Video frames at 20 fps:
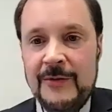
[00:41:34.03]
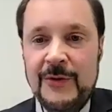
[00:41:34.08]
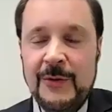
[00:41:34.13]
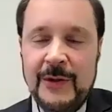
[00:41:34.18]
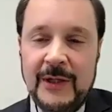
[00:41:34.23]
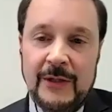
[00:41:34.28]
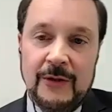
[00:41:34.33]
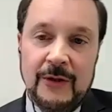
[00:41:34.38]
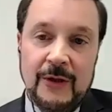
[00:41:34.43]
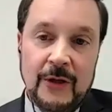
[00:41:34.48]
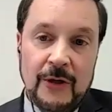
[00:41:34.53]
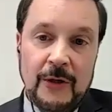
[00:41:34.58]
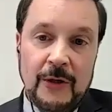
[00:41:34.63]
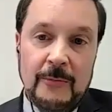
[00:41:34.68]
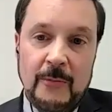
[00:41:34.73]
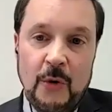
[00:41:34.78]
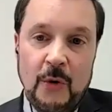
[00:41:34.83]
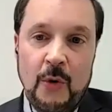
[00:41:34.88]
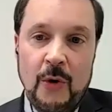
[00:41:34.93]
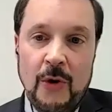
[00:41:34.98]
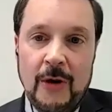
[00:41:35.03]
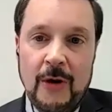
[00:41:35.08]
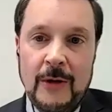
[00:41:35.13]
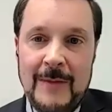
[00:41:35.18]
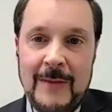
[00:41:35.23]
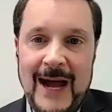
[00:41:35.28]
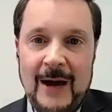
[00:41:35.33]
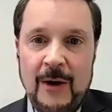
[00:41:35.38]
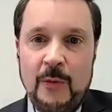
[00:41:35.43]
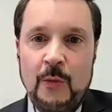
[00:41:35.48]
you can learn more
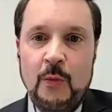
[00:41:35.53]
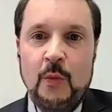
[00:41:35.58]
about